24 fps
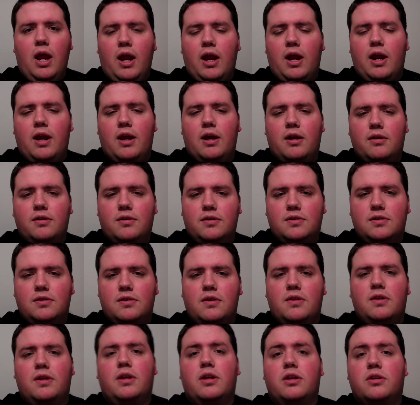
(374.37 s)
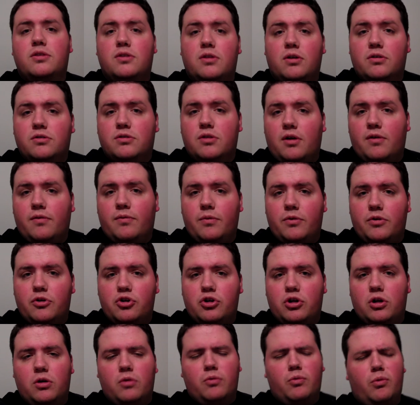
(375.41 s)
and then it starts off with the
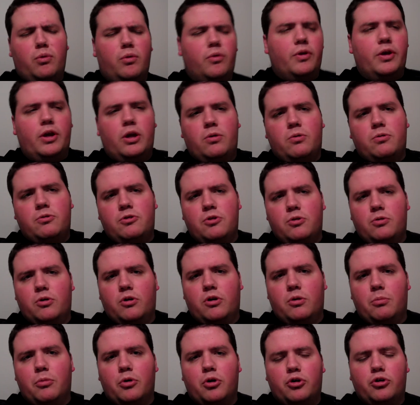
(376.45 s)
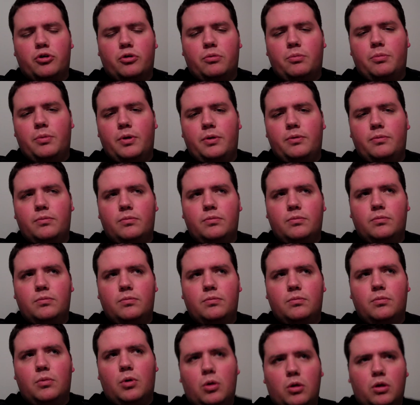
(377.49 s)
show. Well, they go do a commercial, but
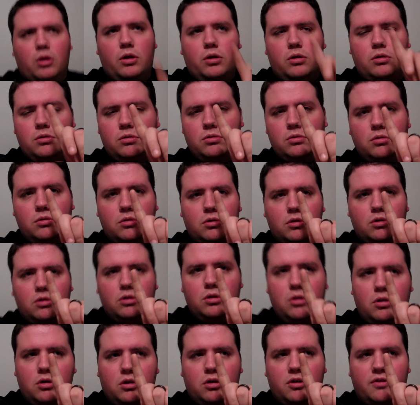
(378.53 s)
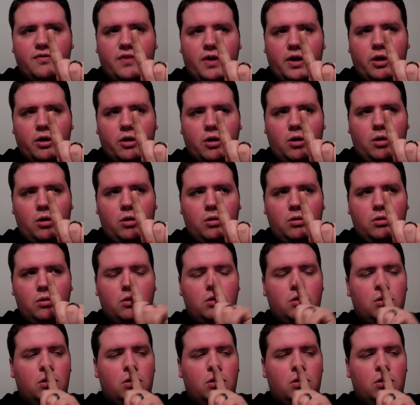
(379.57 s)
hold on, it's fire call.